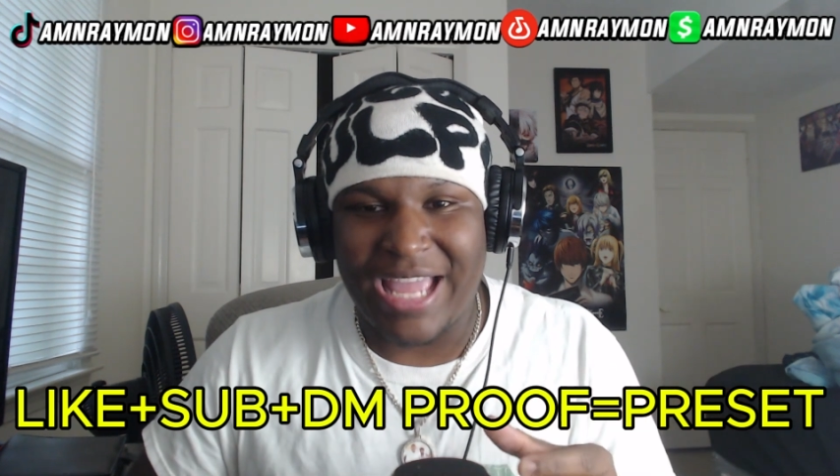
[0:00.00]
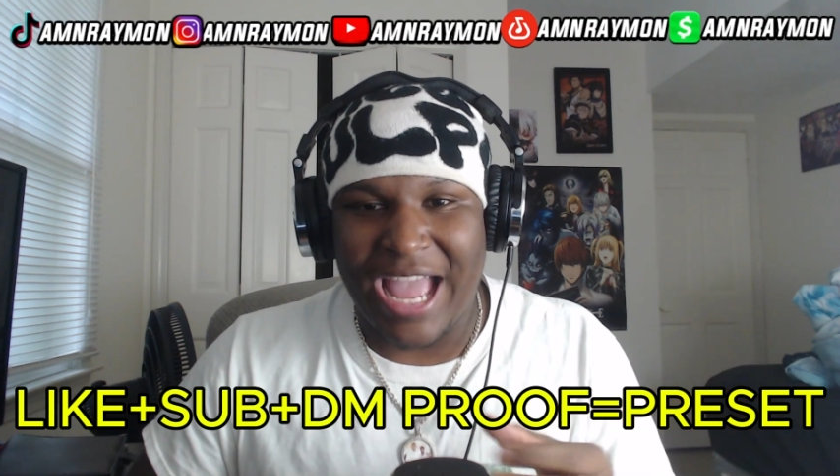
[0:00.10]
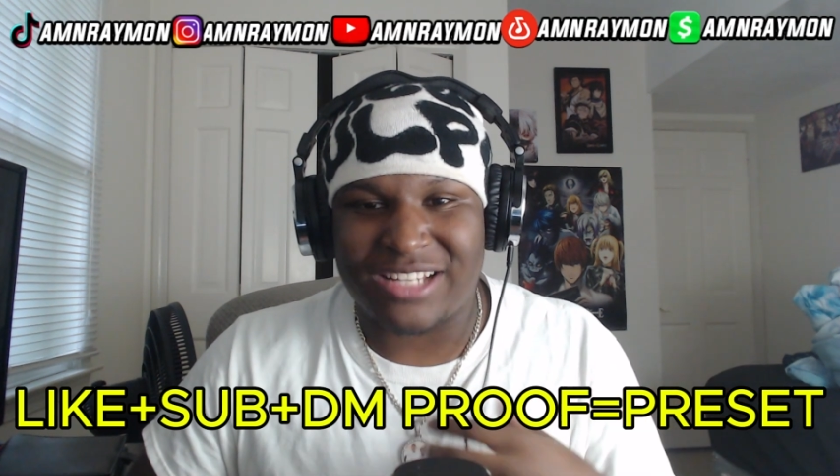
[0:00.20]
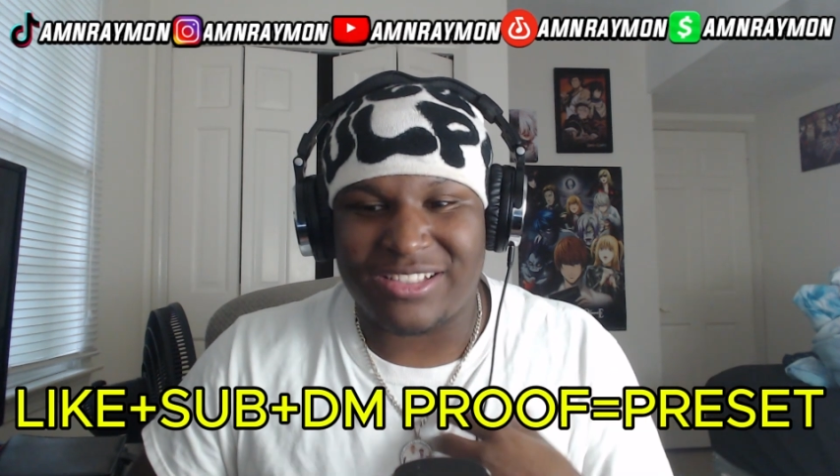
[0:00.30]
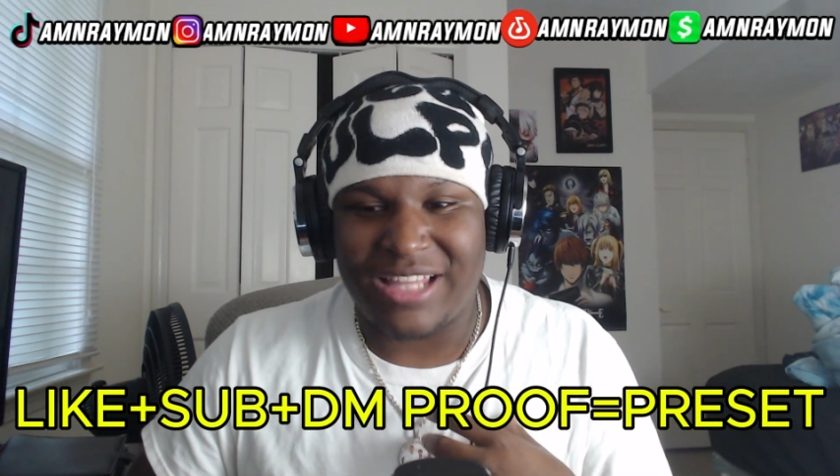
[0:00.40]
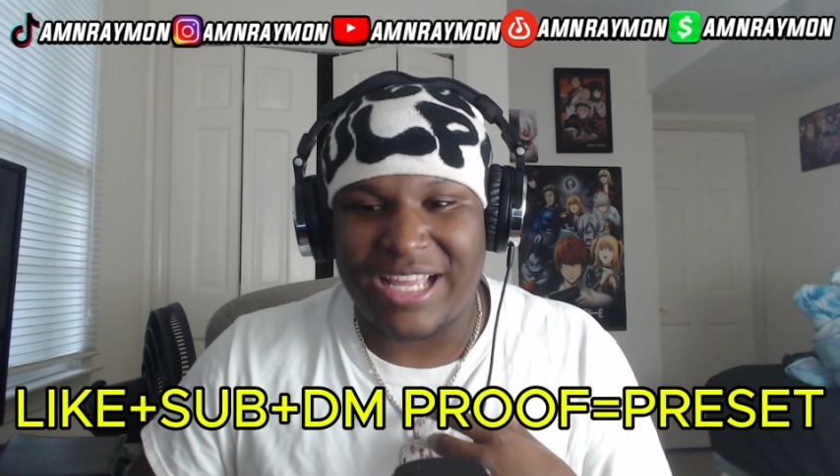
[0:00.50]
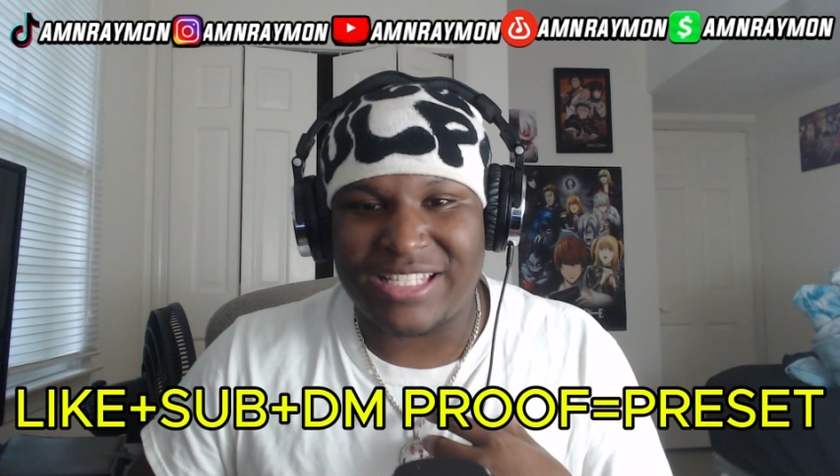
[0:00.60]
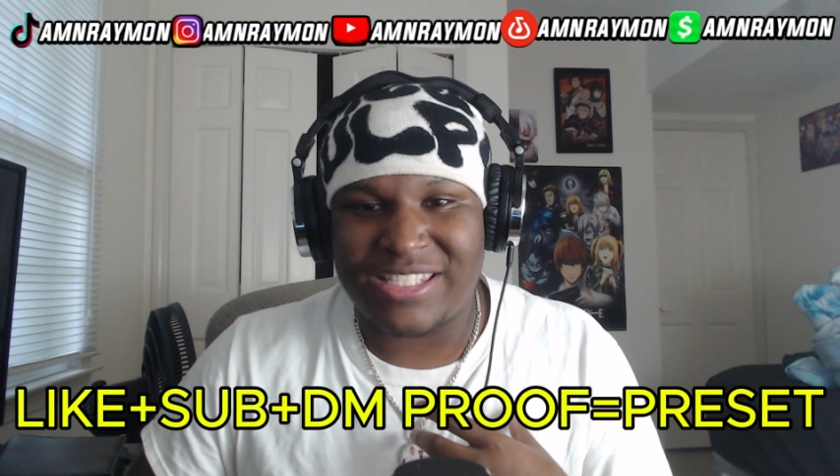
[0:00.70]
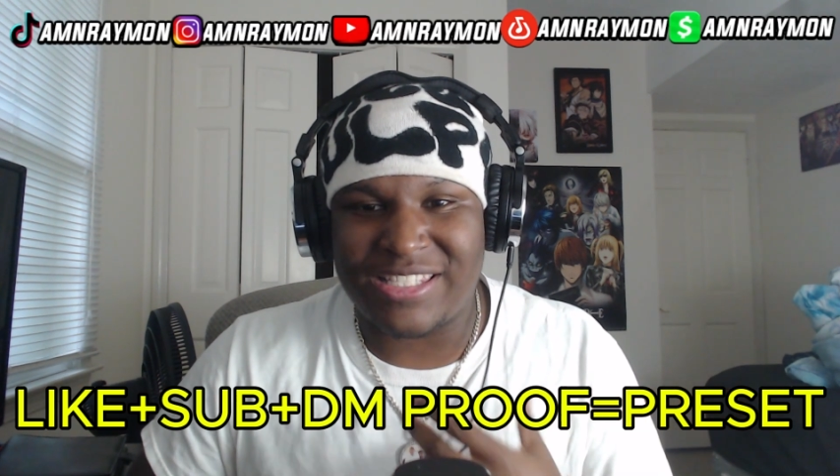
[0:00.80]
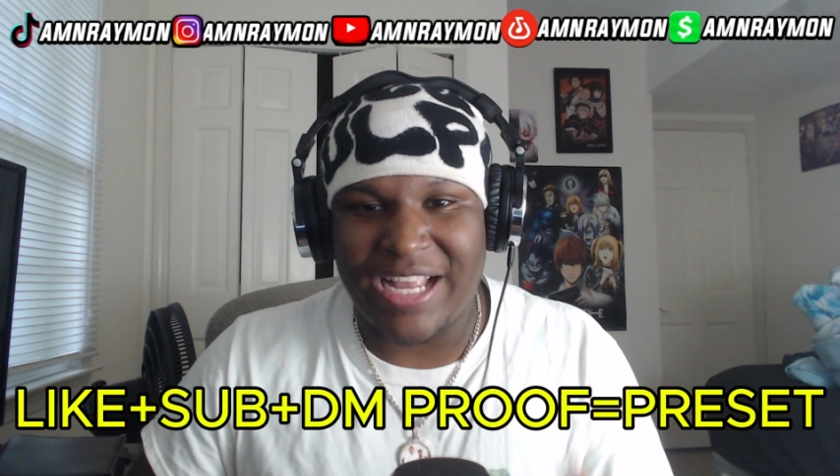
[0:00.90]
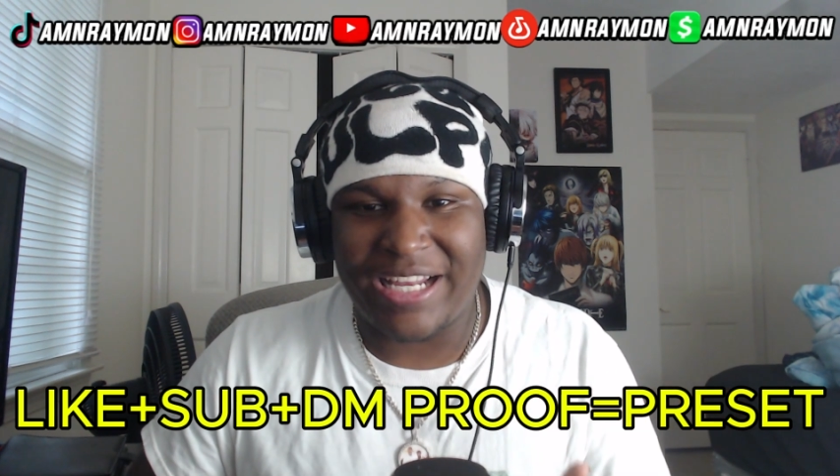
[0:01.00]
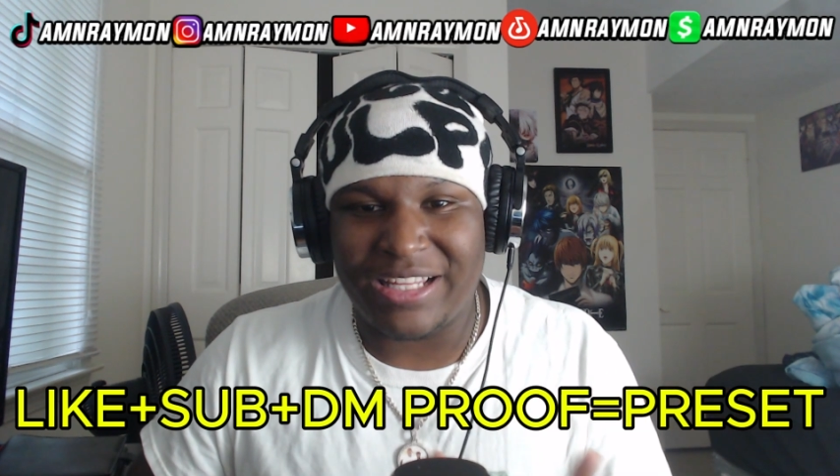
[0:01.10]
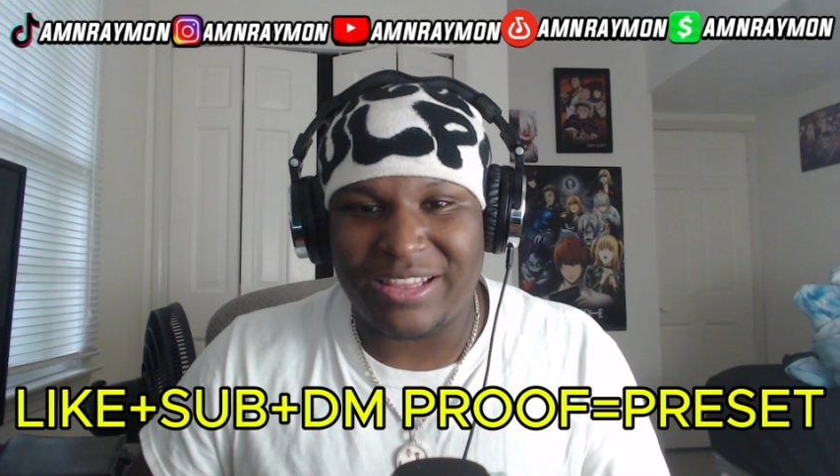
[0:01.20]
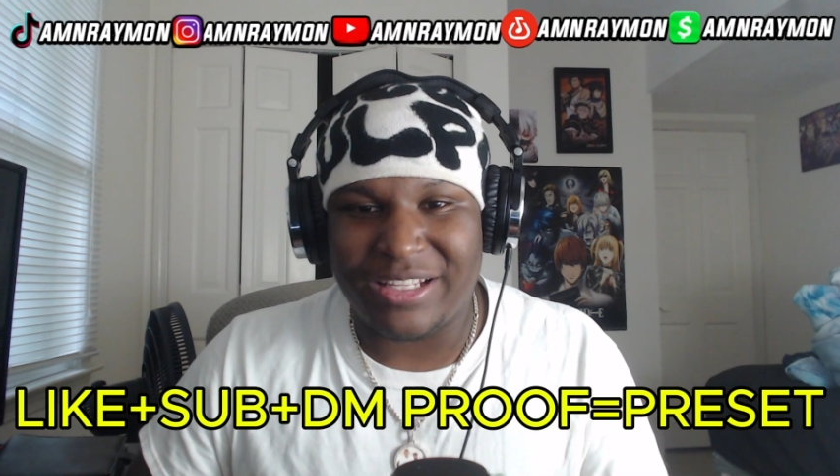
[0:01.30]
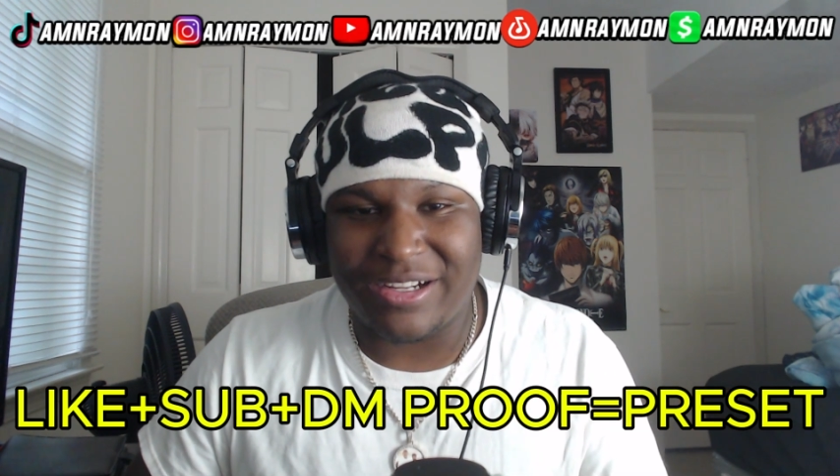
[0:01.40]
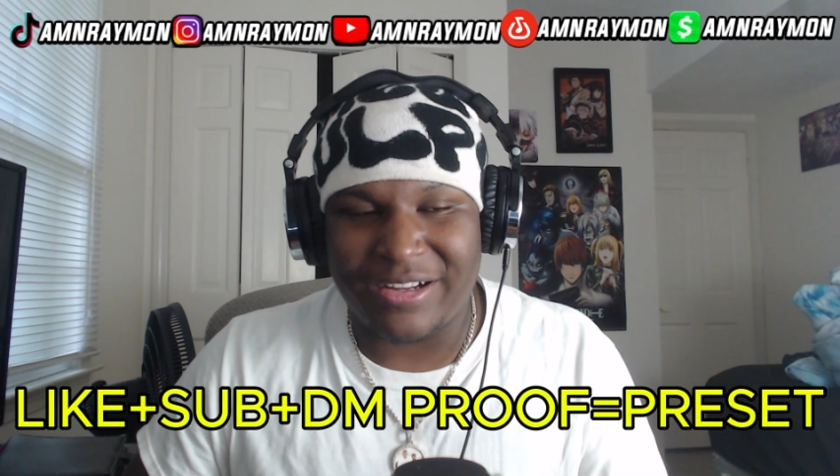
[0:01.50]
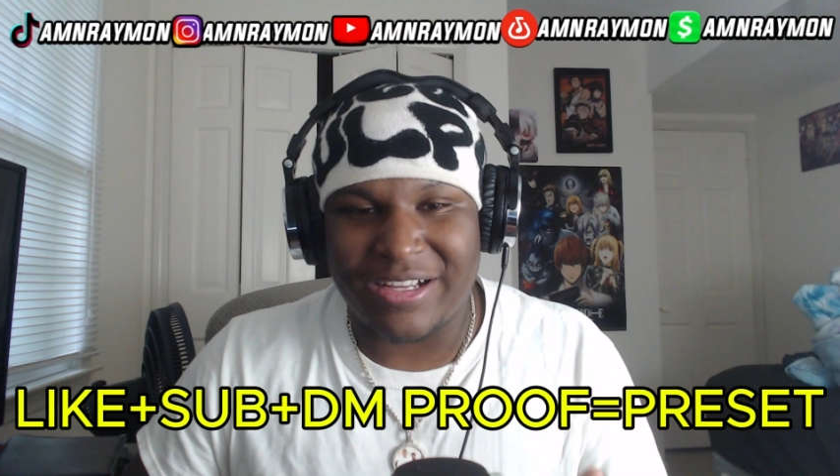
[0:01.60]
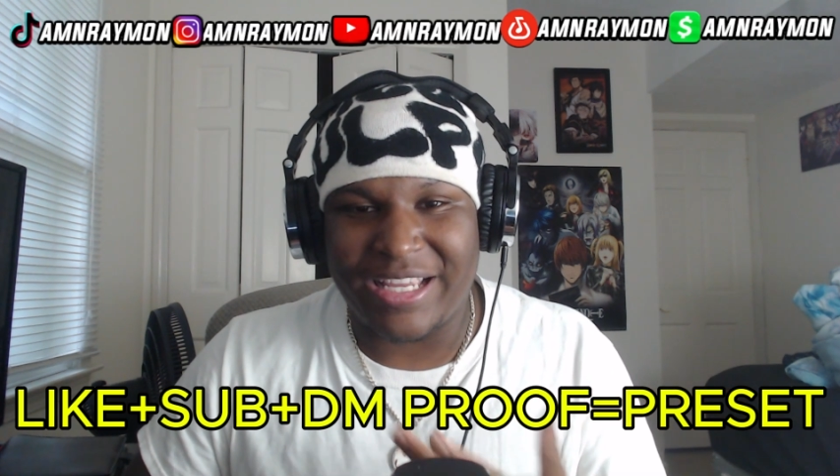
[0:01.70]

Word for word: actually, like, saying the lyric